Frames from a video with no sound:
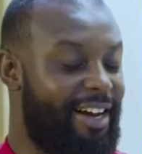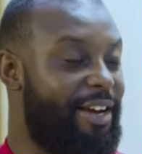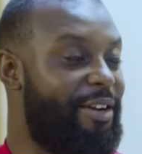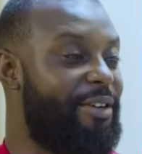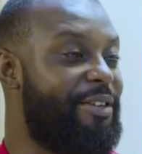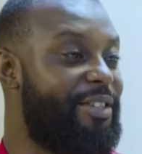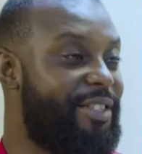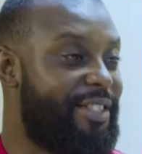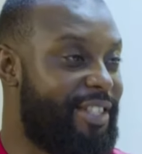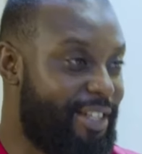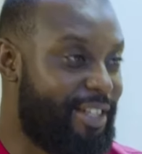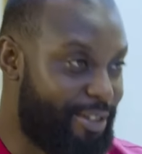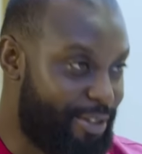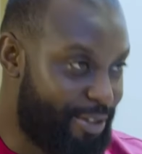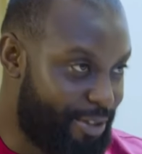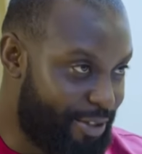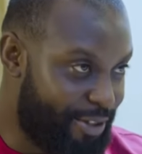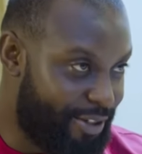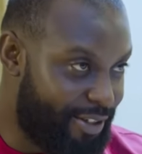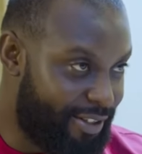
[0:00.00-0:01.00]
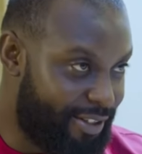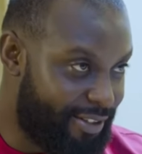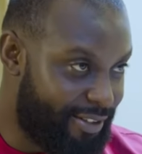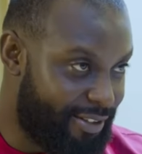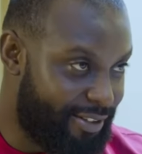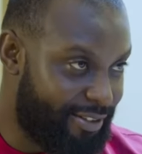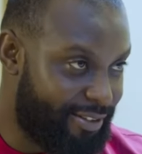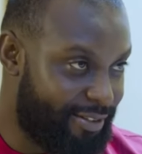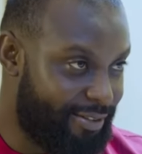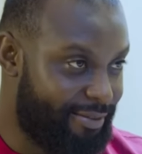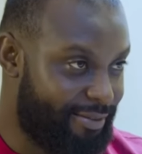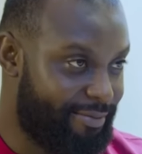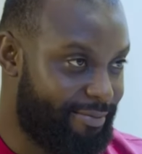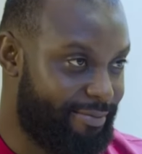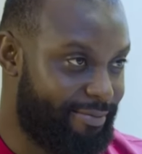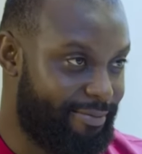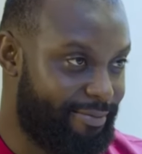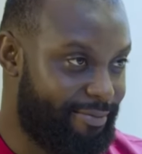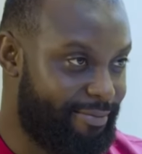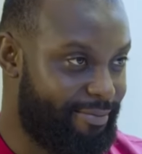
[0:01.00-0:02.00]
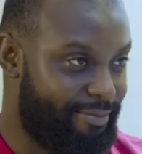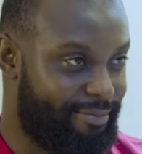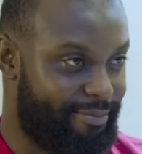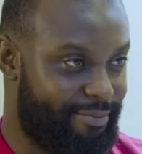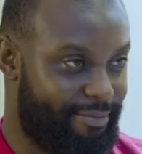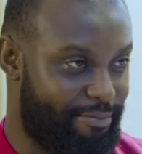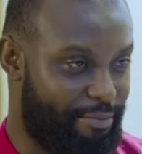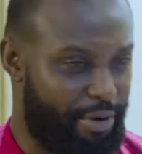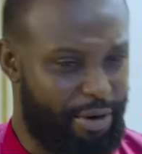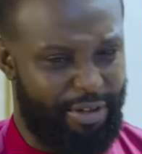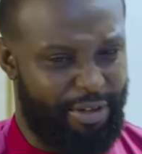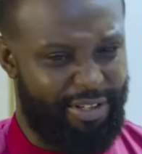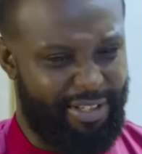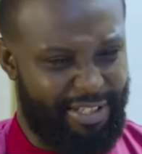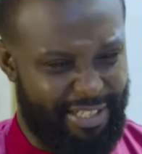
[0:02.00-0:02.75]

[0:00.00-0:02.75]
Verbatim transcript: I understand, teacher. But